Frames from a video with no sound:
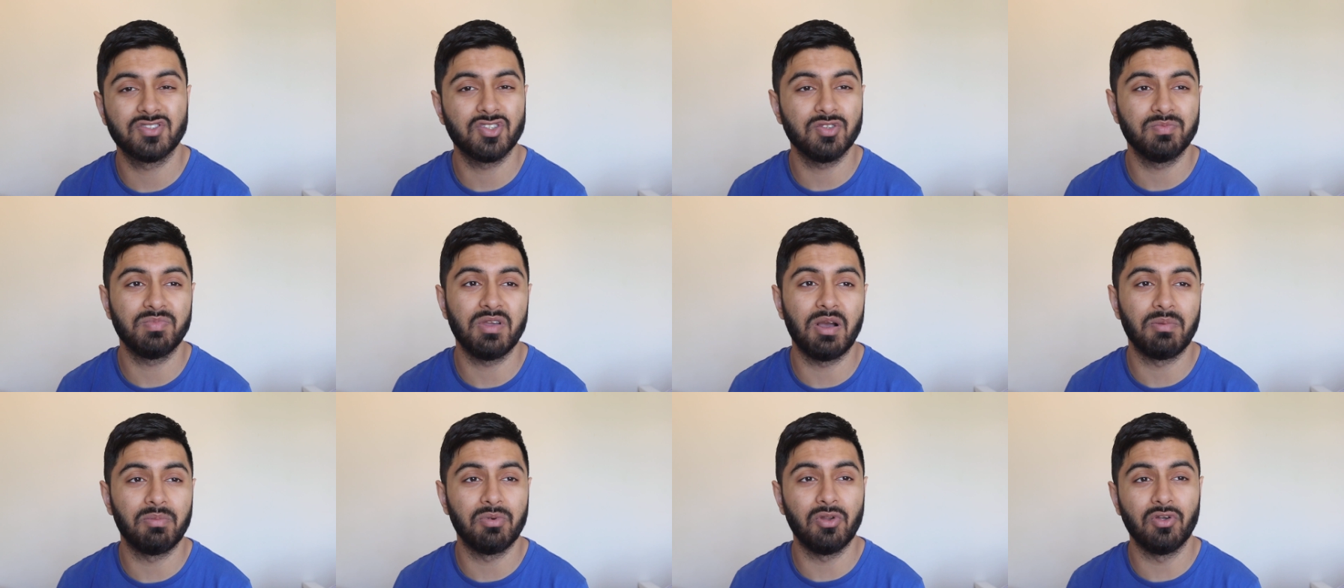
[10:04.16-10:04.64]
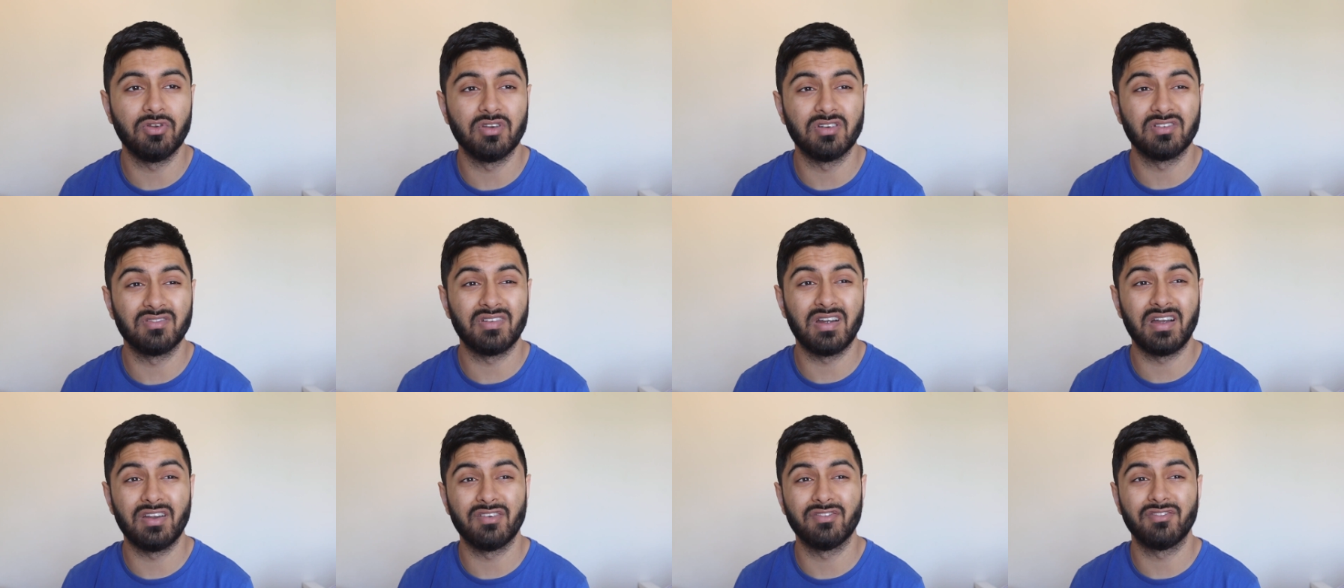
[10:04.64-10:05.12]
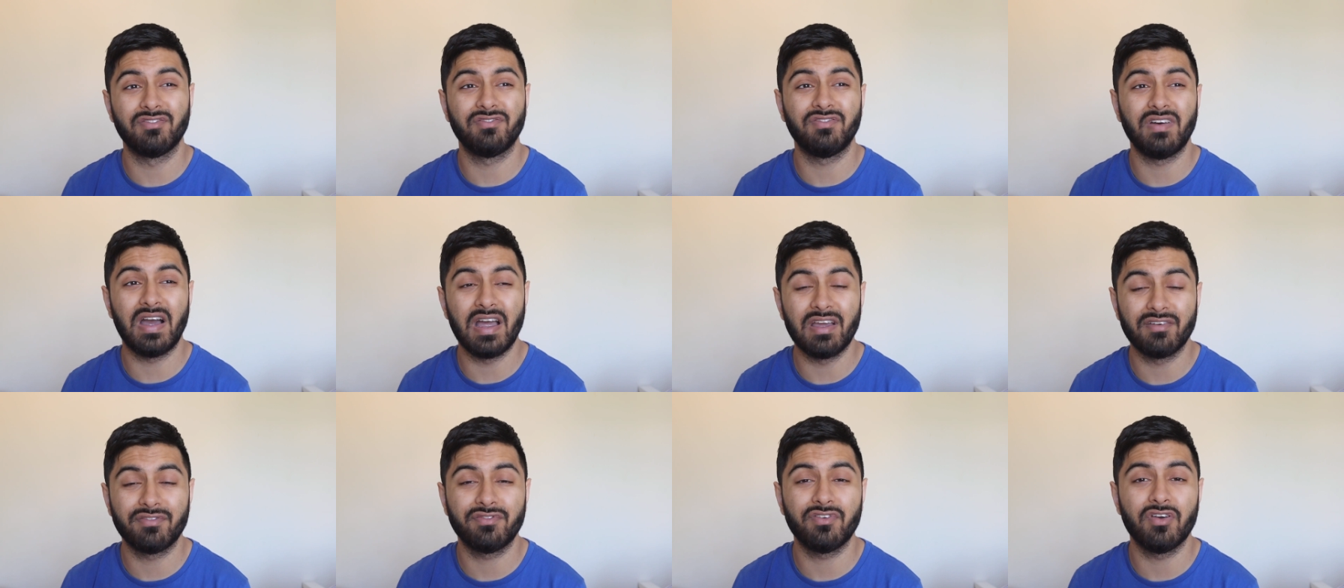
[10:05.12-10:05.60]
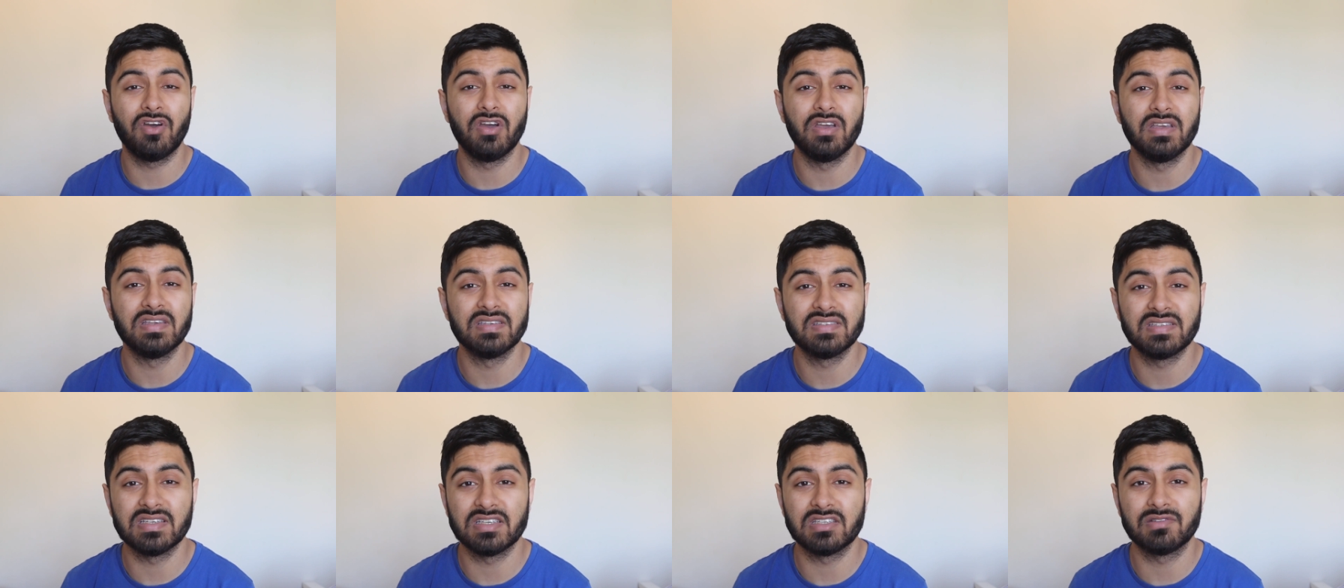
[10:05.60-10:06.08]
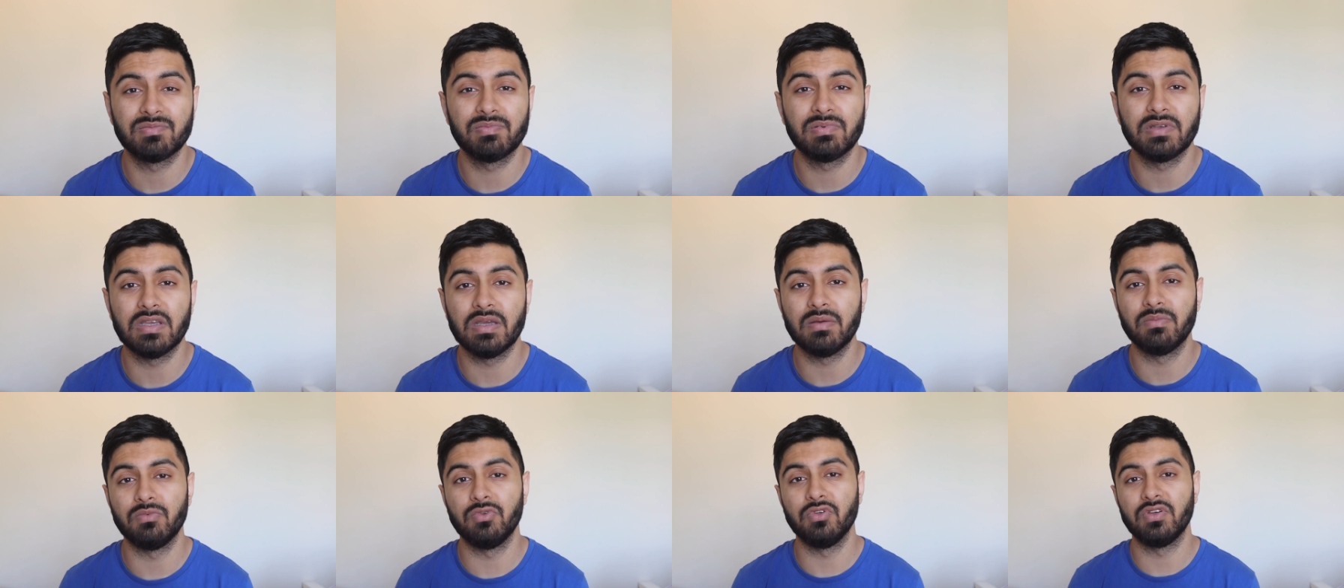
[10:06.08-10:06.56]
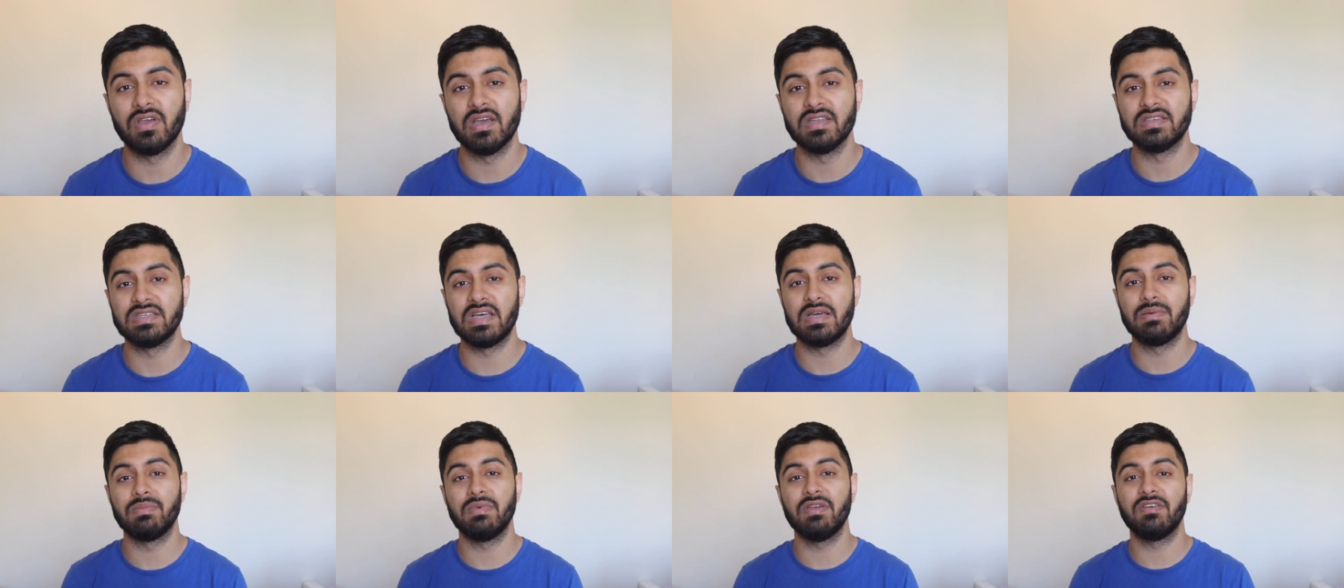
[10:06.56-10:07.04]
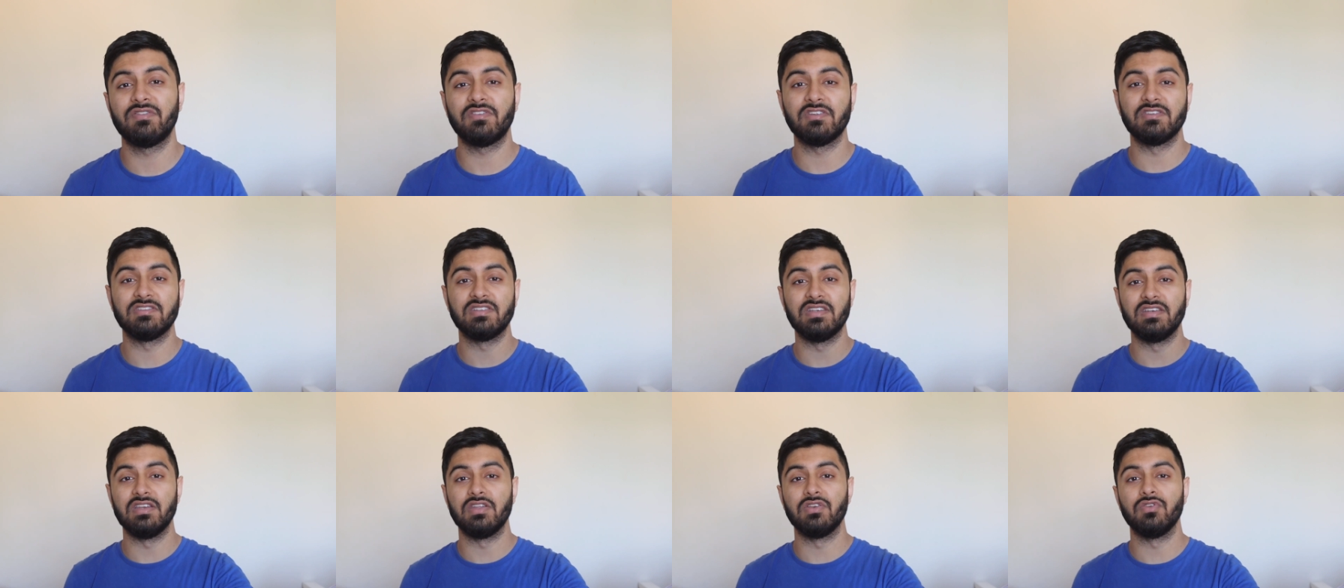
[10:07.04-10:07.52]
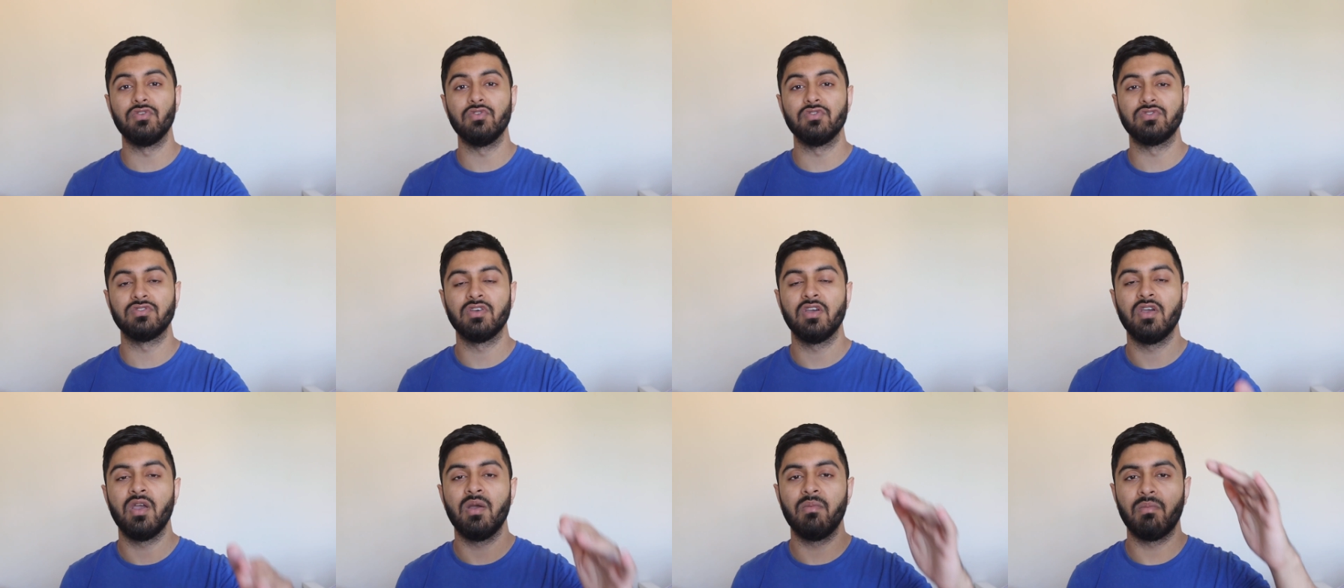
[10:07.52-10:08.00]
should be uploading around 5:30, 6 p.m. UK time if there's any news.